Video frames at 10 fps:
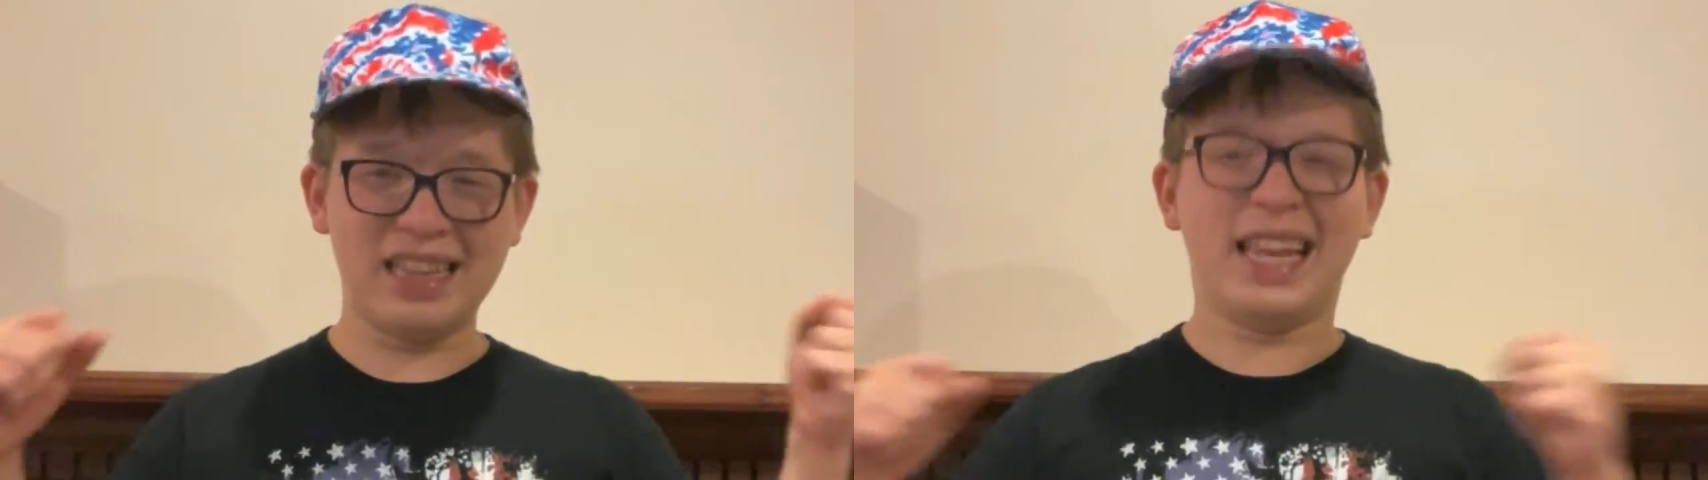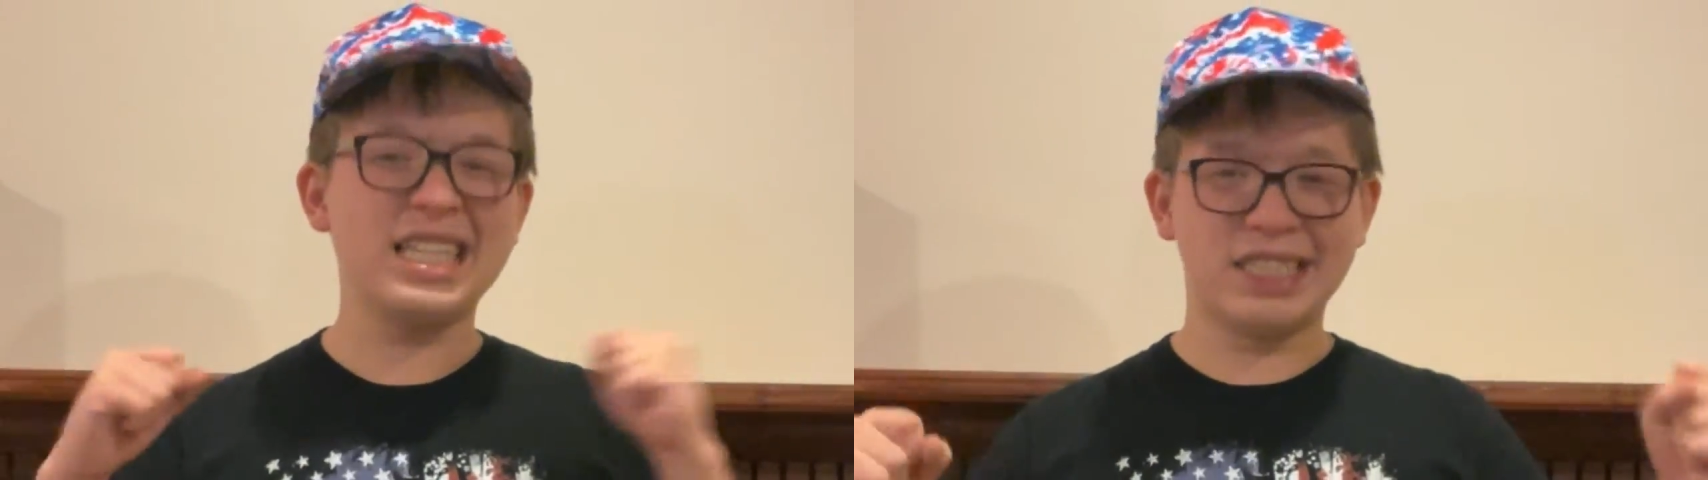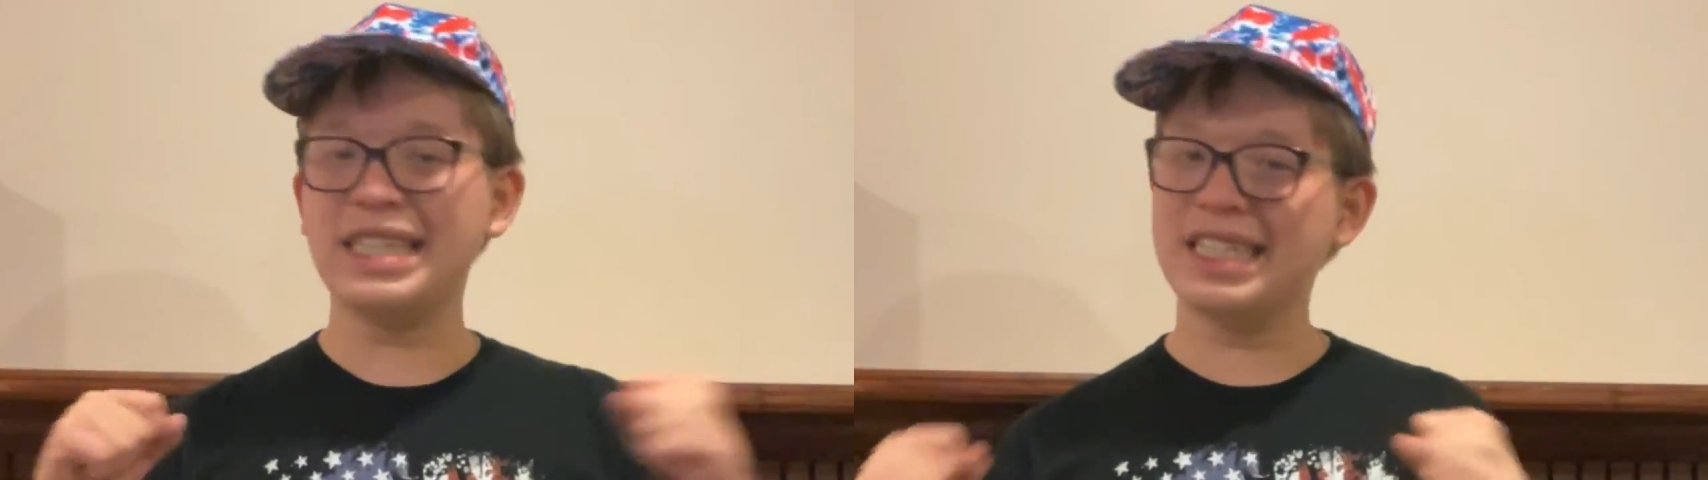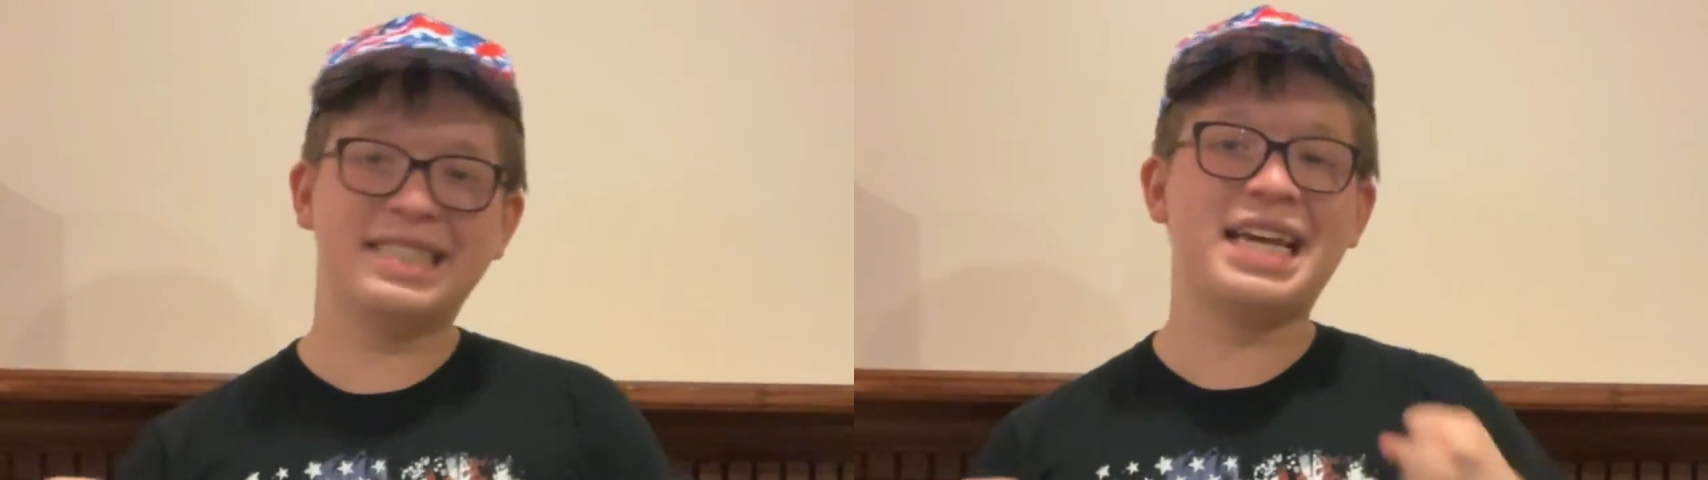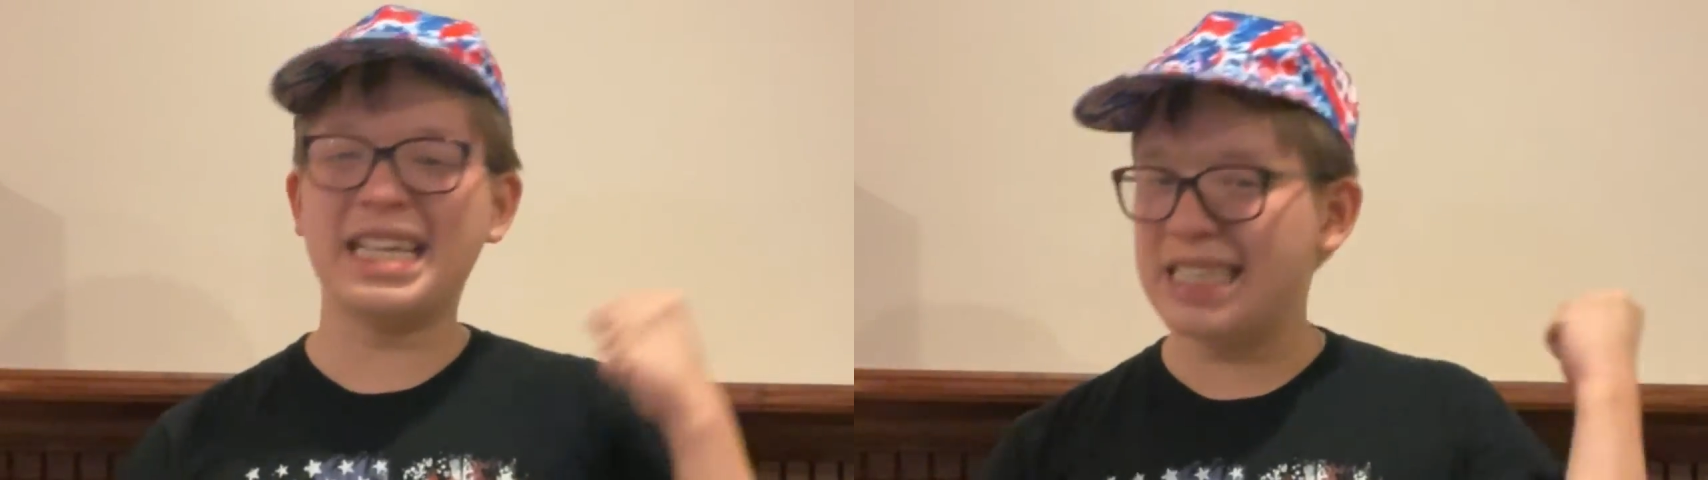
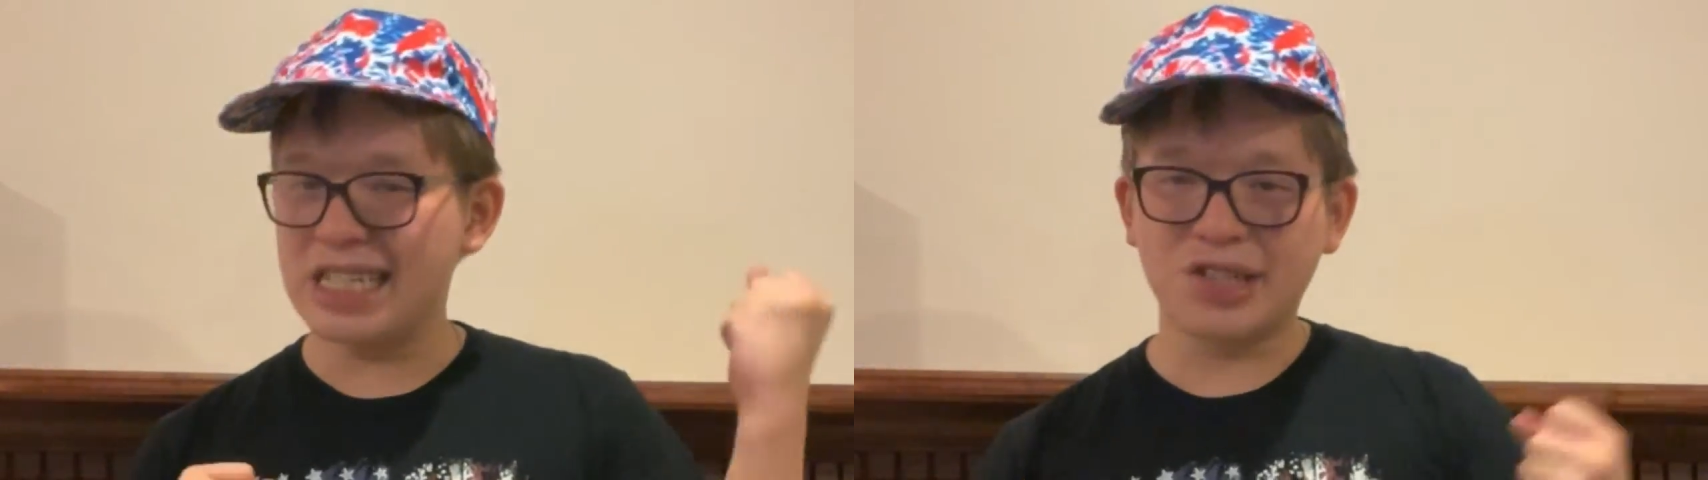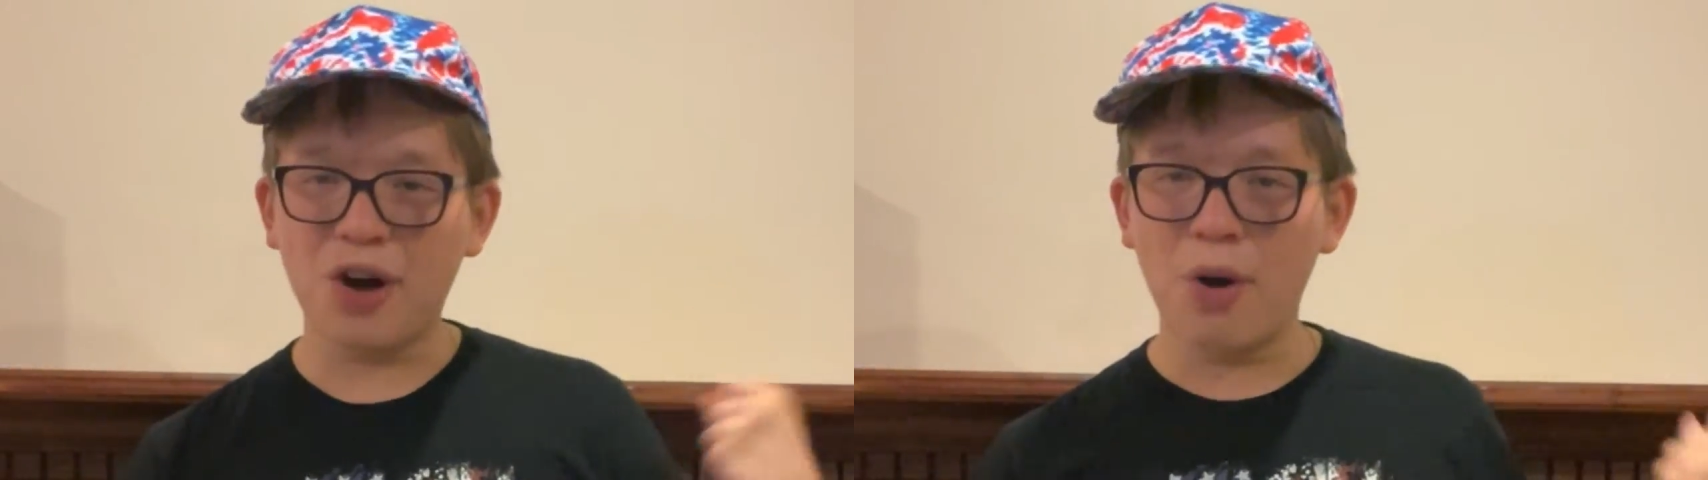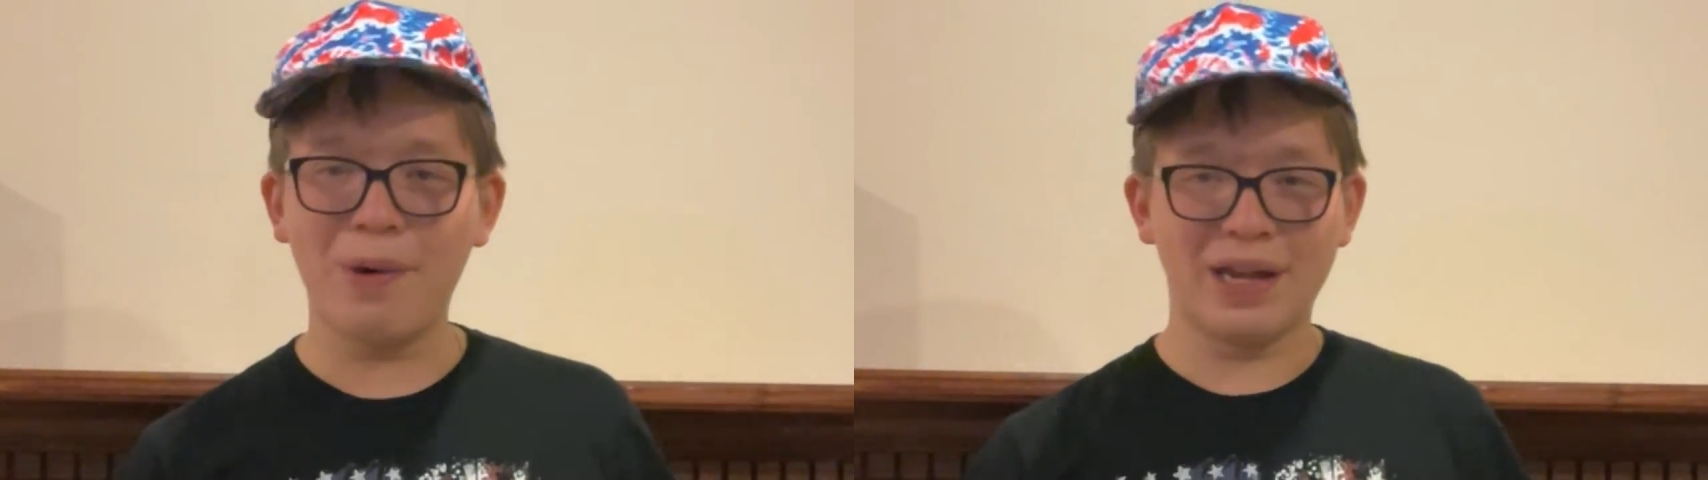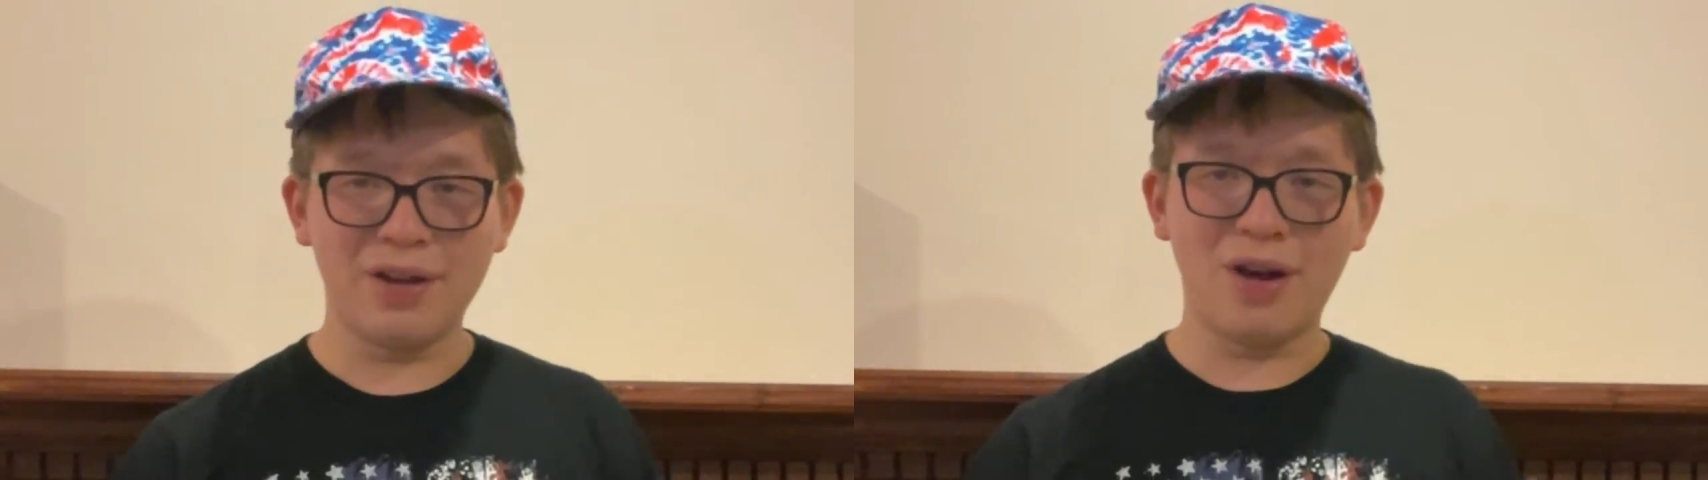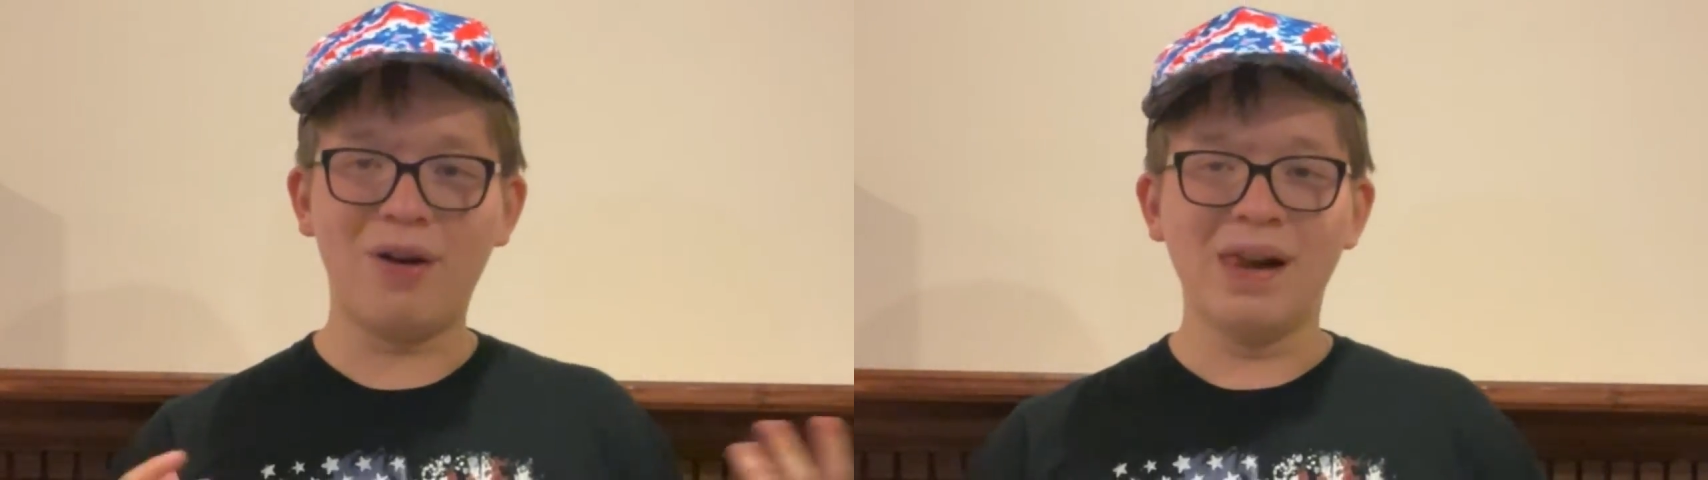let's get this going, you
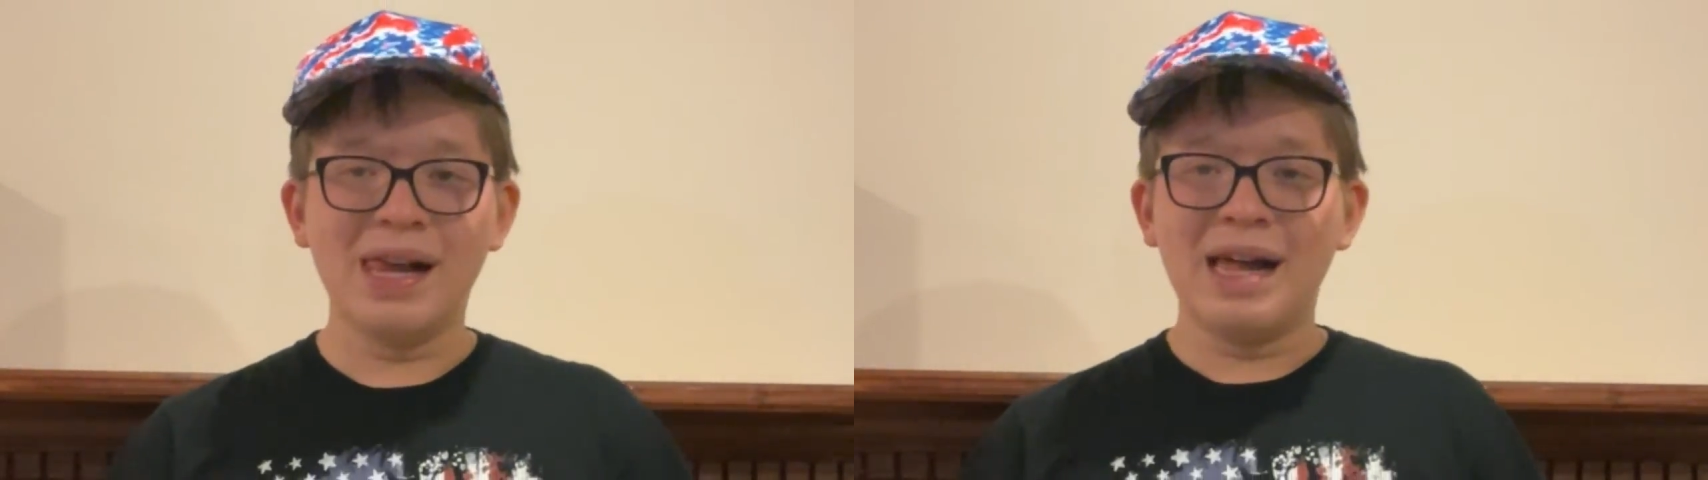know.